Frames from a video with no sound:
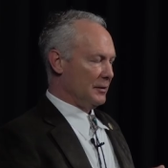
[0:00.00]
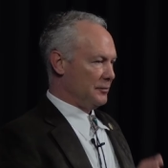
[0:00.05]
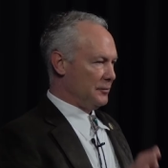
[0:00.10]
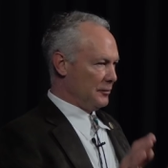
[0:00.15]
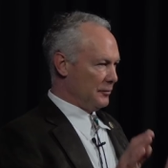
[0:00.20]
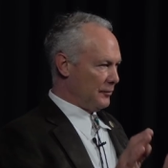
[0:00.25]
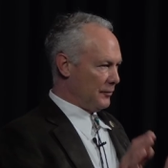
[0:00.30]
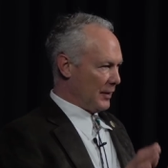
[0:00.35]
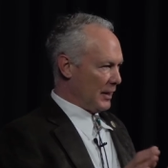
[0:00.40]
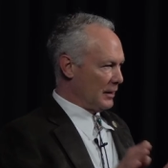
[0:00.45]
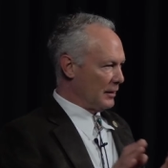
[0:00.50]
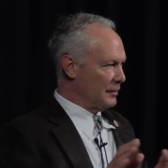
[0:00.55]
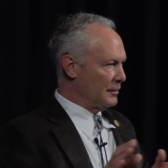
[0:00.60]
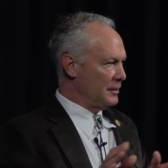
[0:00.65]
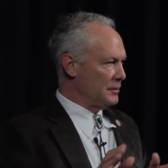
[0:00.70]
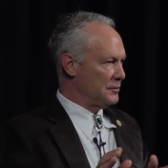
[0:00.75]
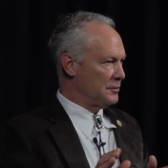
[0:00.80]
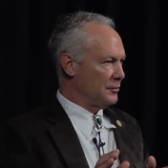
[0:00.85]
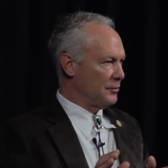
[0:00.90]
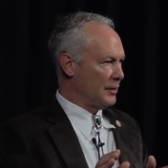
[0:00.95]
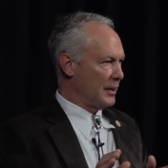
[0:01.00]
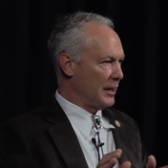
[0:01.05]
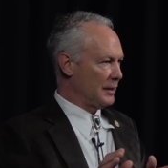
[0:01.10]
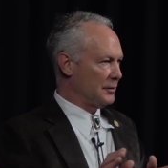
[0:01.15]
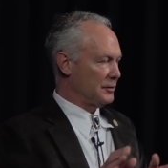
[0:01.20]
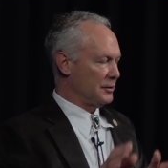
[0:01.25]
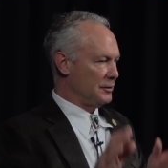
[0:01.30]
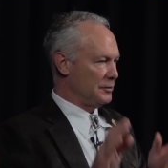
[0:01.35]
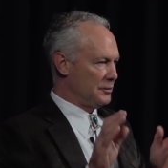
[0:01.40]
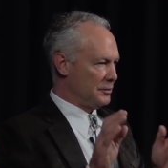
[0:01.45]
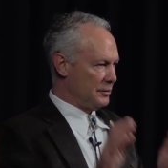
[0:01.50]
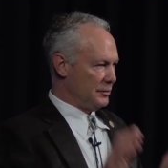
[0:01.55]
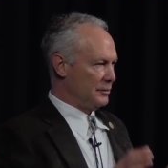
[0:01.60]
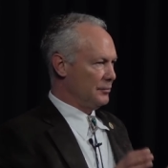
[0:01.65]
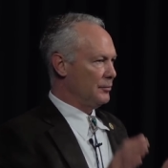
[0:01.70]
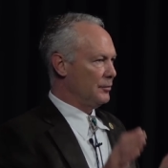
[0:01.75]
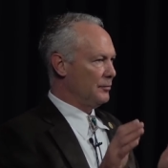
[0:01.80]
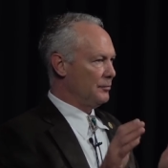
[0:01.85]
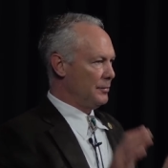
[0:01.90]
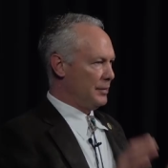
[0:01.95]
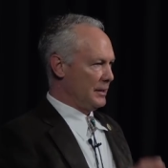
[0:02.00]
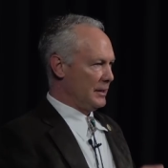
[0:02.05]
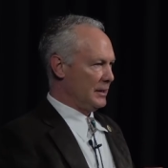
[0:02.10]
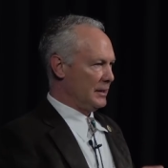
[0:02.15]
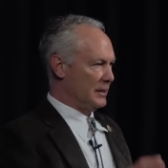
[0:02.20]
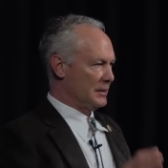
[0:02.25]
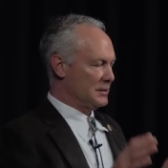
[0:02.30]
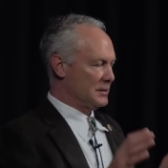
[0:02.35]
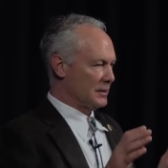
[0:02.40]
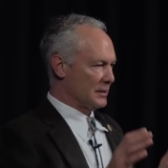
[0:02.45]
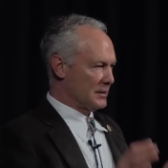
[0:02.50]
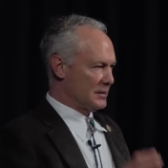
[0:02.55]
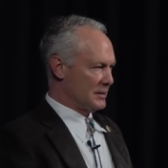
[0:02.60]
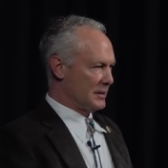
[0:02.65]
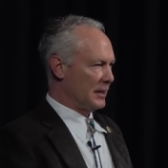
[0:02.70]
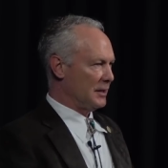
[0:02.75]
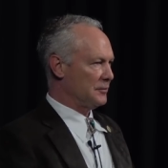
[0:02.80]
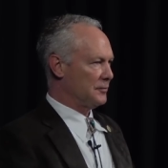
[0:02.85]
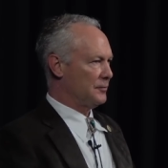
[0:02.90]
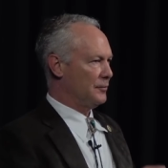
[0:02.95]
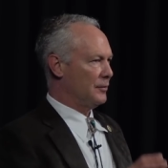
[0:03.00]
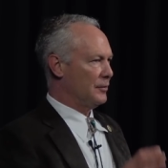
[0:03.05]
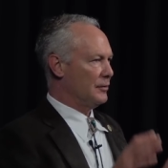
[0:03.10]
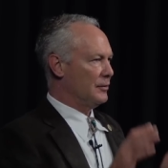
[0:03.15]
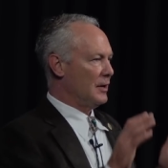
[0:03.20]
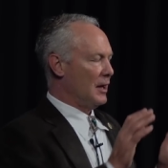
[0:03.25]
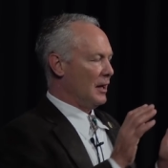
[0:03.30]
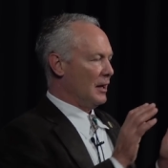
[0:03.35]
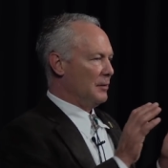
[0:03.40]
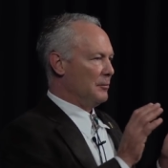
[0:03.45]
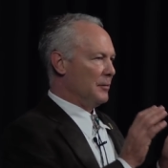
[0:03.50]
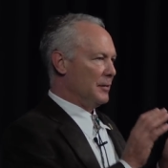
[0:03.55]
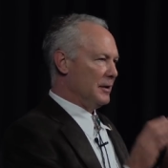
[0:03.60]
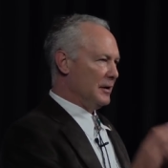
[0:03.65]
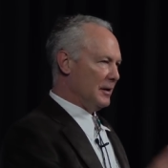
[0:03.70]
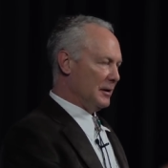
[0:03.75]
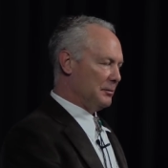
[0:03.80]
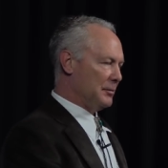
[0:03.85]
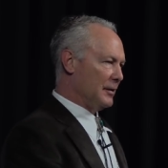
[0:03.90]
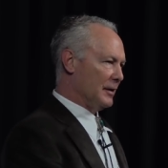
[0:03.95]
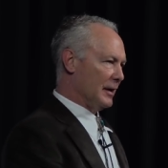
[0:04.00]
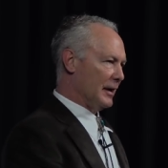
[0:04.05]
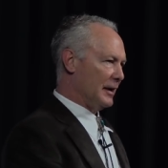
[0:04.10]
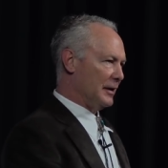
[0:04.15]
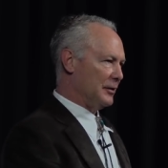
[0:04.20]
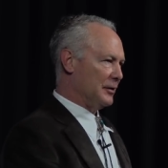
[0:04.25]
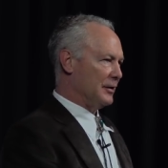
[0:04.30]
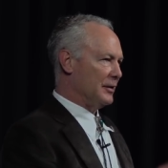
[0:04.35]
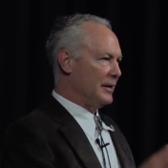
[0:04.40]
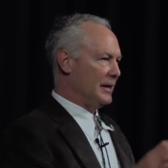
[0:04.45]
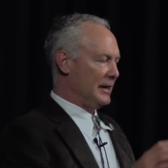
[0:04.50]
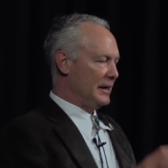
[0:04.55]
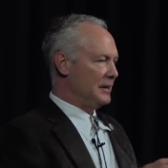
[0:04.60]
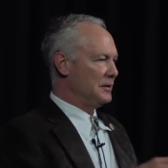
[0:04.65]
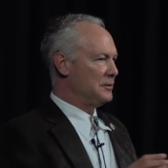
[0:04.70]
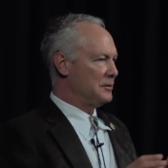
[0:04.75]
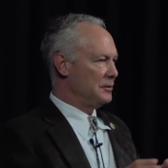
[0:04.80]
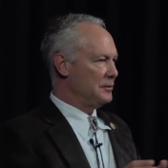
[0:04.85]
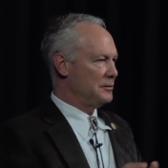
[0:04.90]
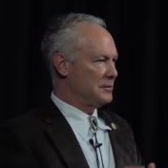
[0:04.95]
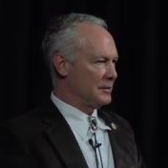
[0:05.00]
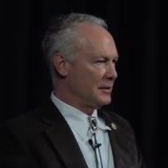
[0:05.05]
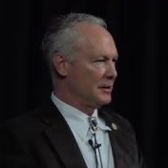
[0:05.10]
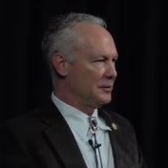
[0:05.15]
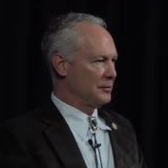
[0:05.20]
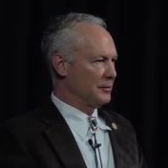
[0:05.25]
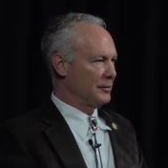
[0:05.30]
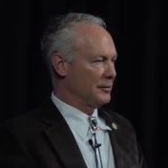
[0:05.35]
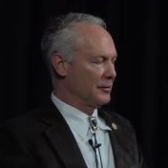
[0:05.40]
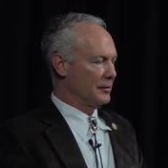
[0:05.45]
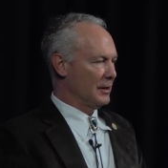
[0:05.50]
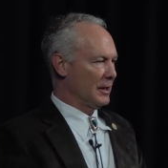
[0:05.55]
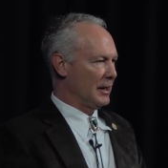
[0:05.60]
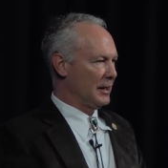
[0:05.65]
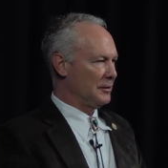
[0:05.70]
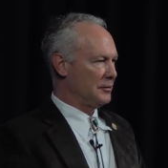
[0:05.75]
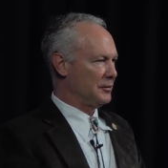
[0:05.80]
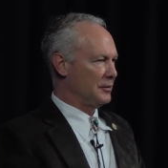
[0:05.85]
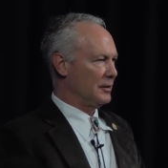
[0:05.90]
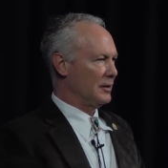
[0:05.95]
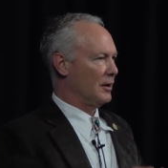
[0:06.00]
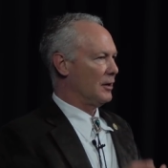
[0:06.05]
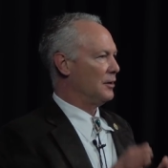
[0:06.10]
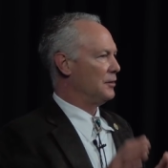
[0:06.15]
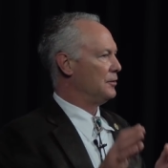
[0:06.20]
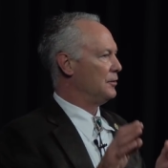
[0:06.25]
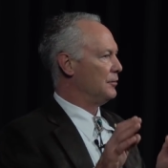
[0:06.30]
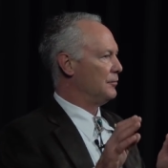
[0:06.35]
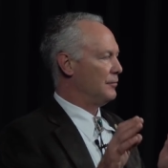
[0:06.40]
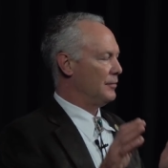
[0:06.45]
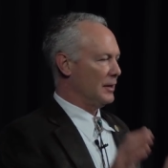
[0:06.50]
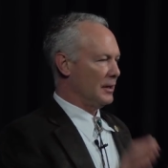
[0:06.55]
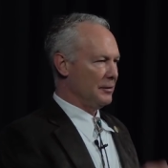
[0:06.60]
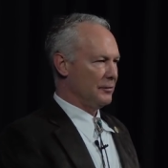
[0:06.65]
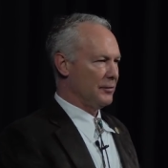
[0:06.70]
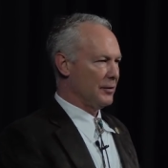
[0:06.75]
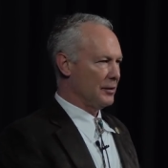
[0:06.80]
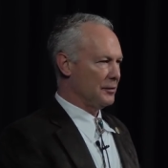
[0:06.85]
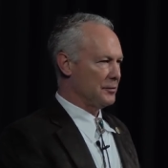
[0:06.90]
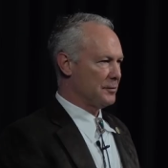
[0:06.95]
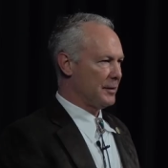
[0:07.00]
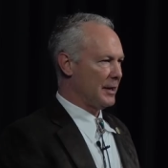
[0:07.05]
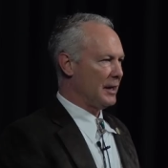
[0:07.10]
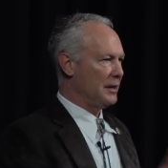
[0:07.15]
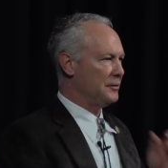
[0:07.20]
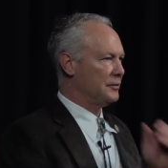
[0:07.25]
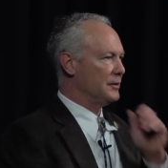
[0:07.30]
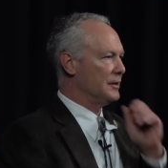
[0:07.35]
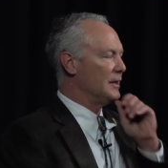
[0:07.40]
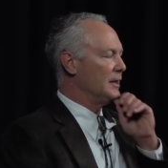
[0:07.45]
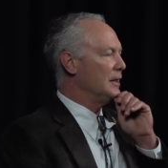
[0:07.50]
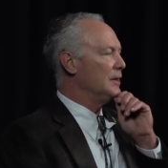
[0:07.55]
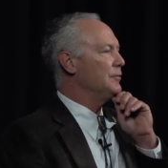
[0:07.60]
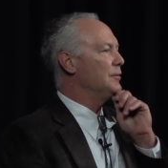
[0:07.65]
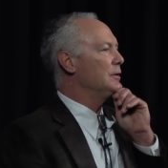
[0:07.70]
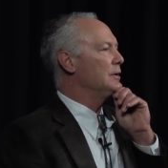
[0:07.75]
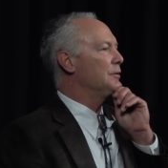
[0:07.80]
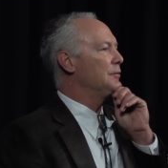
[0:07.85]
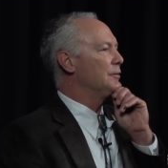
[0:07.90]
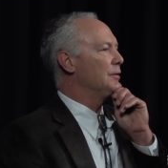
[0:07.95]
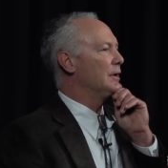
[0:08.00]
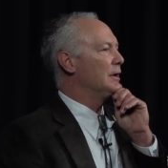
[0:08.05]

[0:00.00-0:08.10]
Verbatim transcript: If you follow these directions, you will be a successful manipulator into centric relation on your very first patient, even if